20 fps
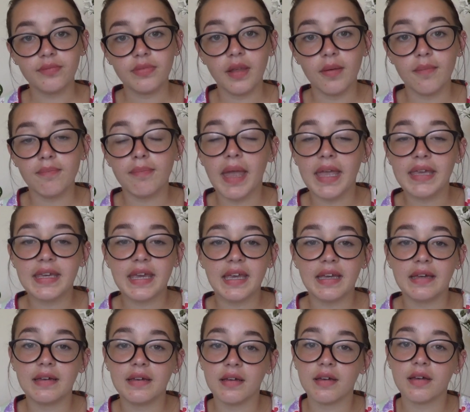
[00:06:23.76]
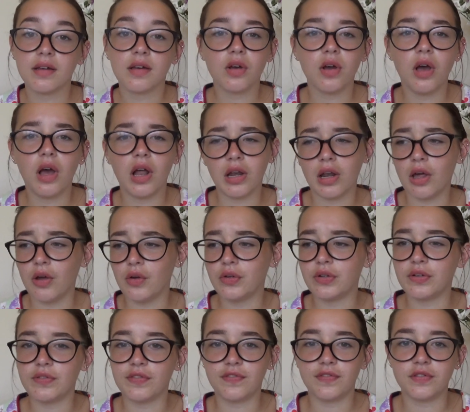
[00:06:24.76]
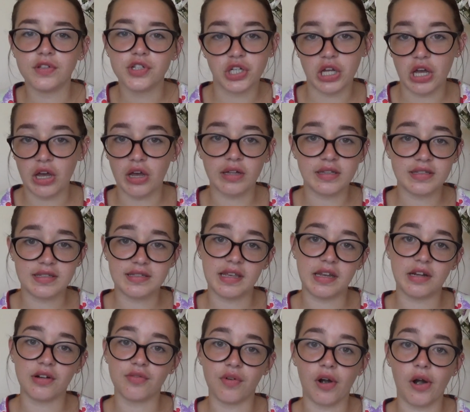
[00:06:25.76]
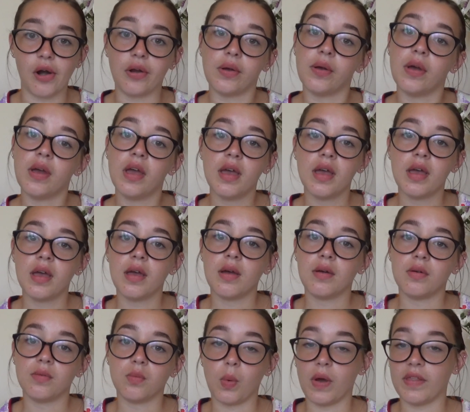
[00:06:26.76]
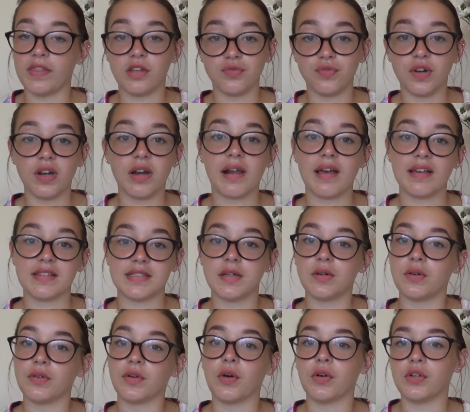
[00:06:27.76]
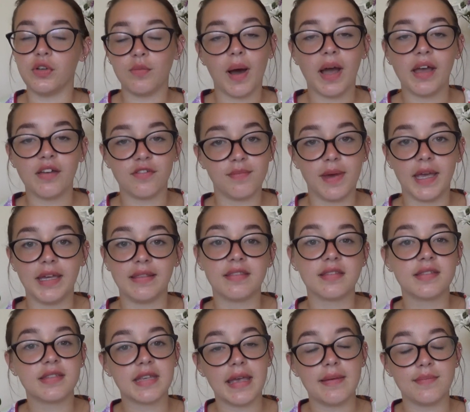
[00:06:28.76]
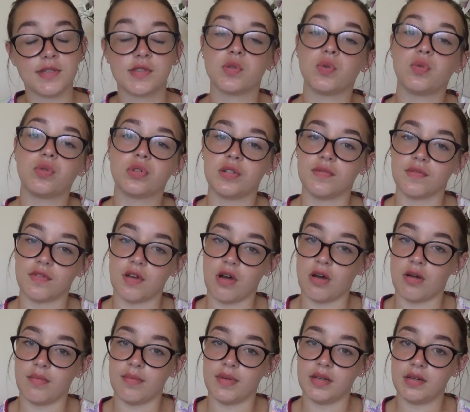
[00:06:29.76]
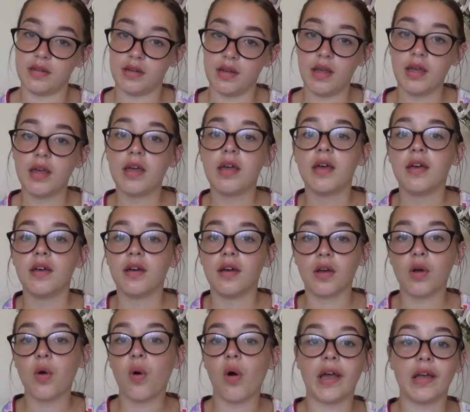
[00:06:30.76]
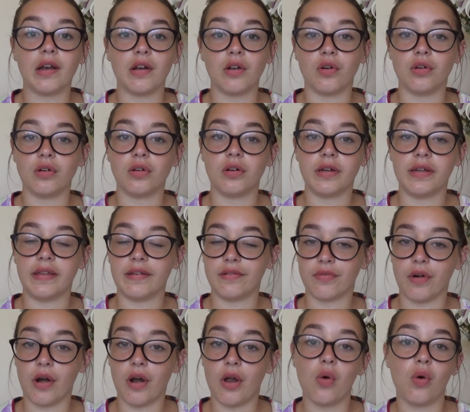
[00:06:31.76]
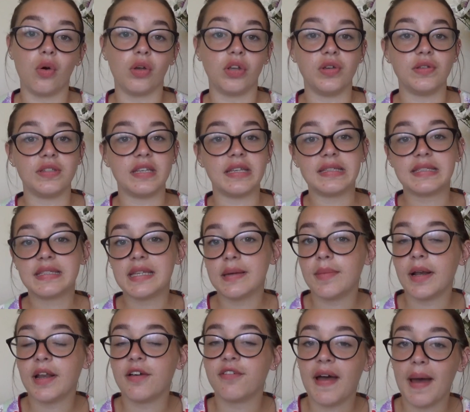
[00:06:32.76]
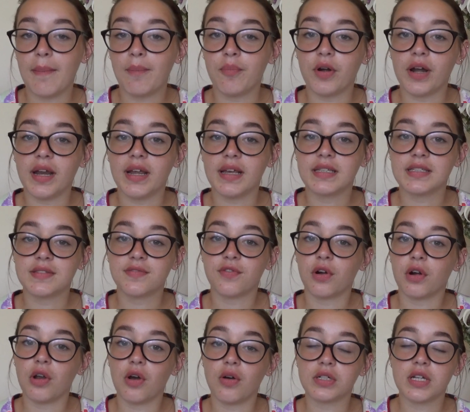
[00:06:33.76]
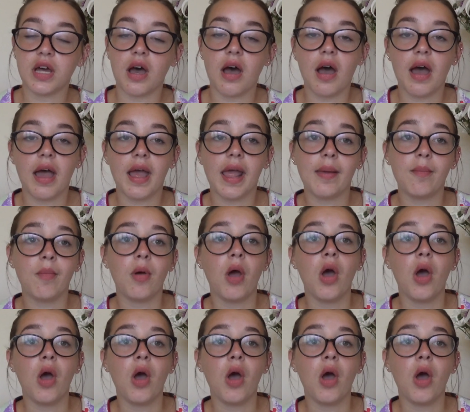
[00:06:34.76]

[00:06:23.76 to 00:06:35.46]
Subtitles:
making a load of shirts in a row, whether you realise it or not. You might have made the same sort of garment quite a lot in a row, or using similar fabrics for a long time,